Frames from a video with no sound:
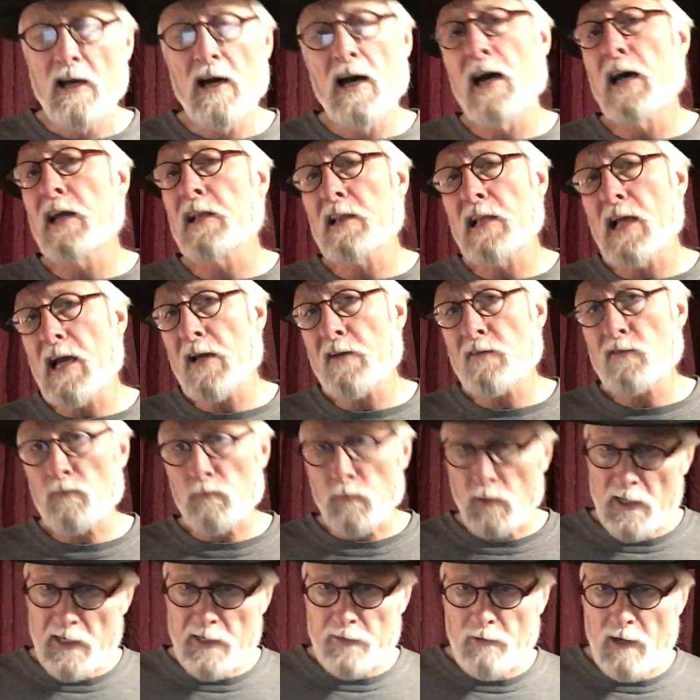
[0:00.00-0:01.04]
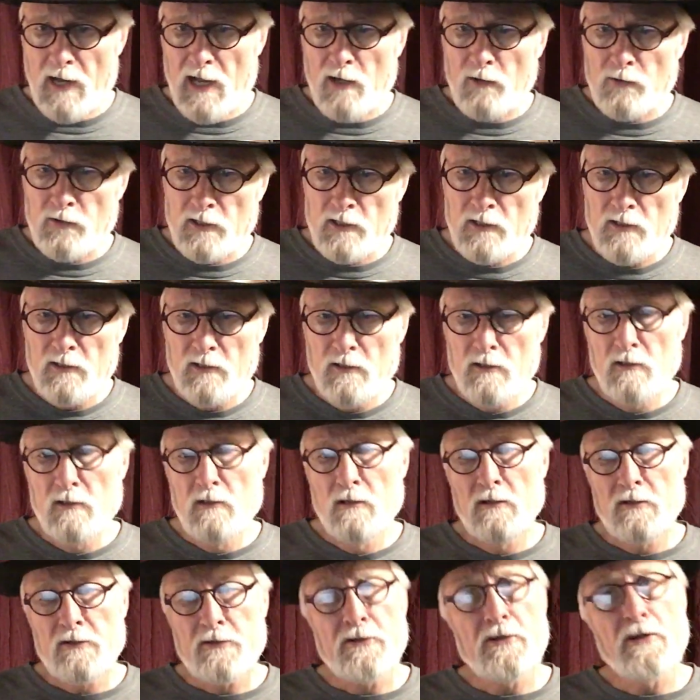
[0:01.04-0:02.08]
On life's playground,
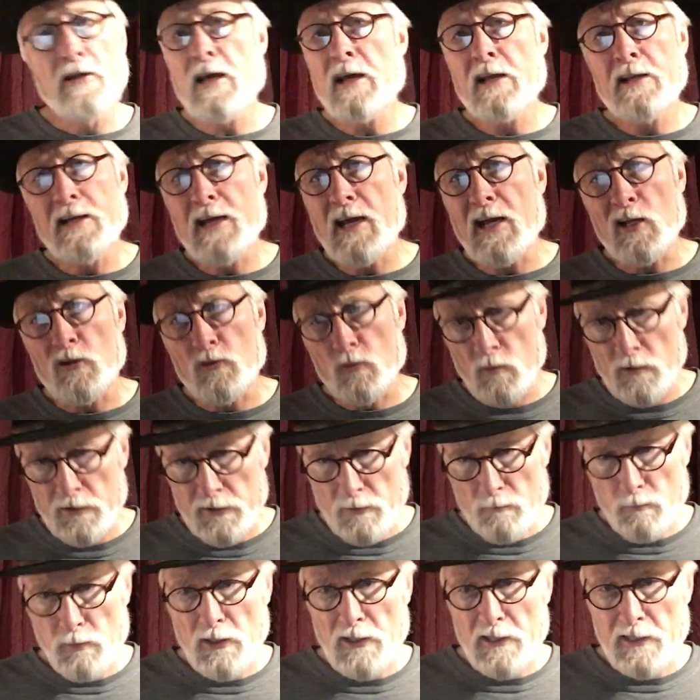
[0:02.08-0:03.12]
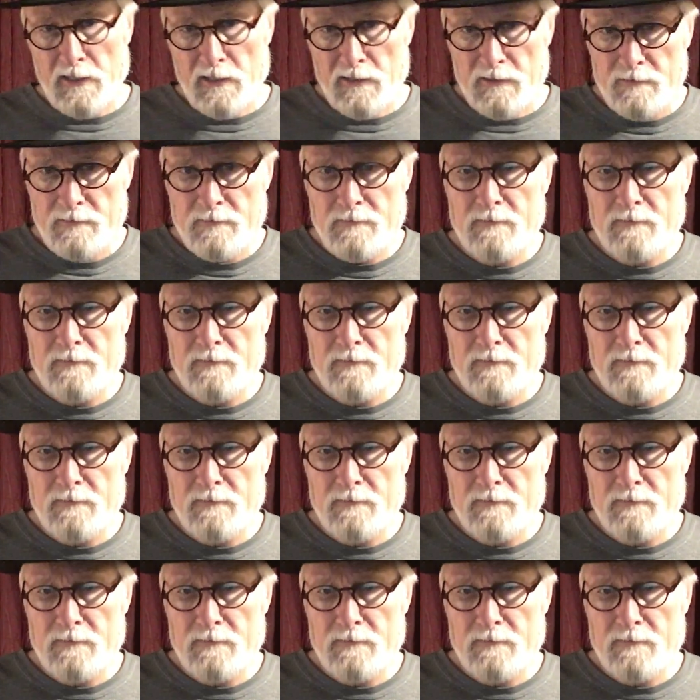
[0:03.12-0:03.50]
you're not nice when you play.